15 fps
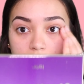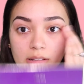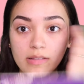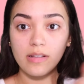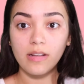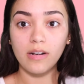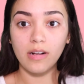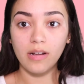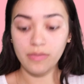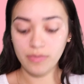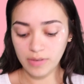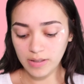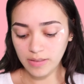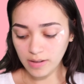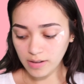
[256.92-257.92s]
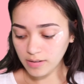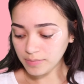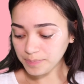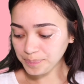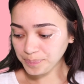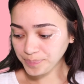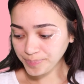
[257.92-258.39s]
that's good enough, I think.
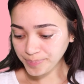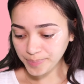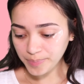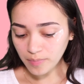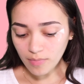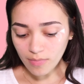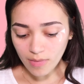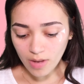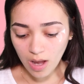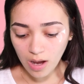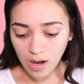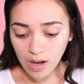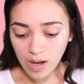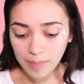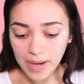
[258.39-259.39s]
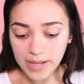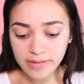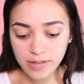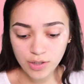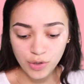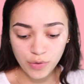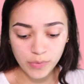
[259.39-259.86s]
I
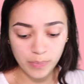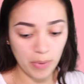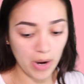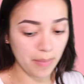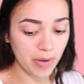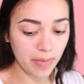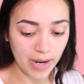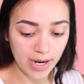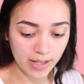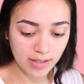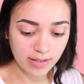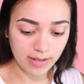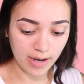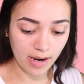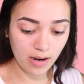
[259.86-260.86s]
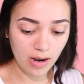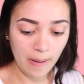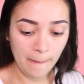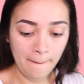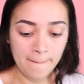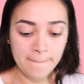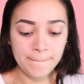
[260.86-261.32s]
did use primer back in the day
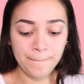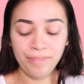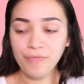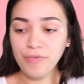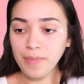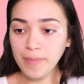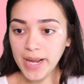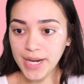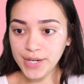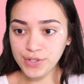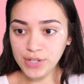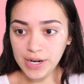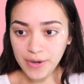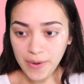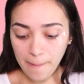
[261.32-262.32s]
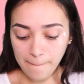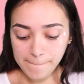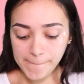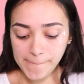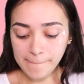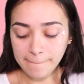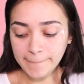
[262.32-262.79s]
for my eyeshadow,
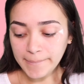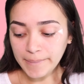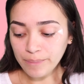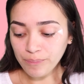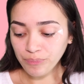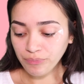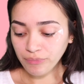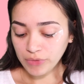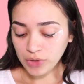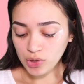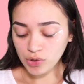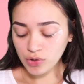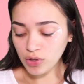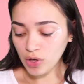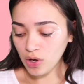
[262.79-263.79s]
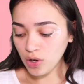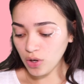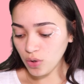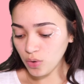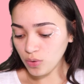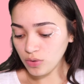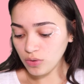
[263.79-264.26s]

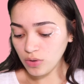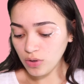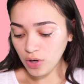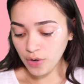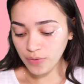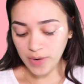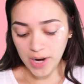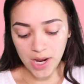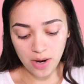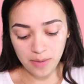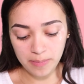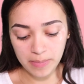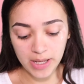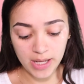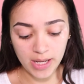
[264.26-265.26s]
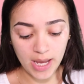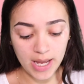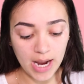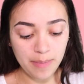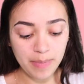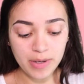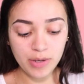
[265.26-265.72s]
so hooray on me. And
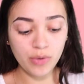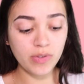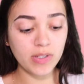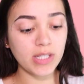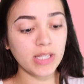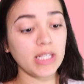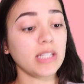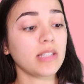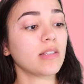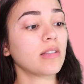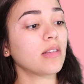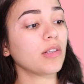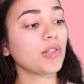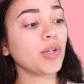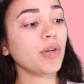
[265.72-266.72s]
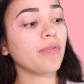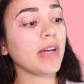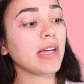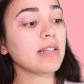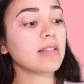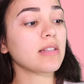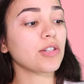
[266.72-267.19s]
I've been using the Too
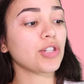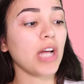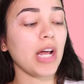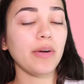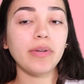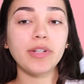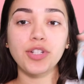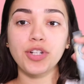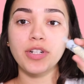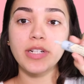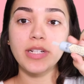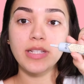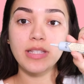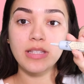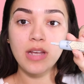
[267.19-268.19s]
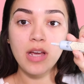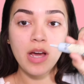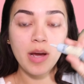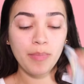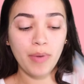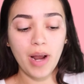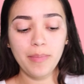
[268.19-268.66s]
Faced Shadow Insurance
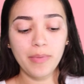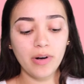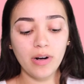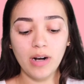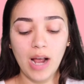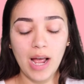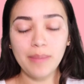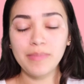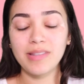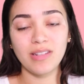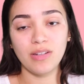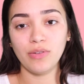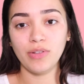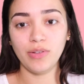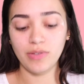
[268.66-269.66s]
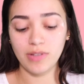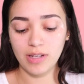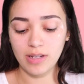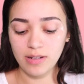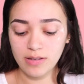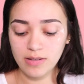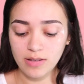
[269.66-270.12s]
primer. I'm still using
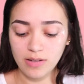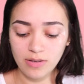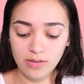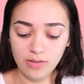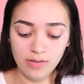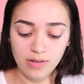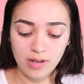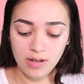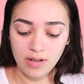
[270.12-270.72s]
it, so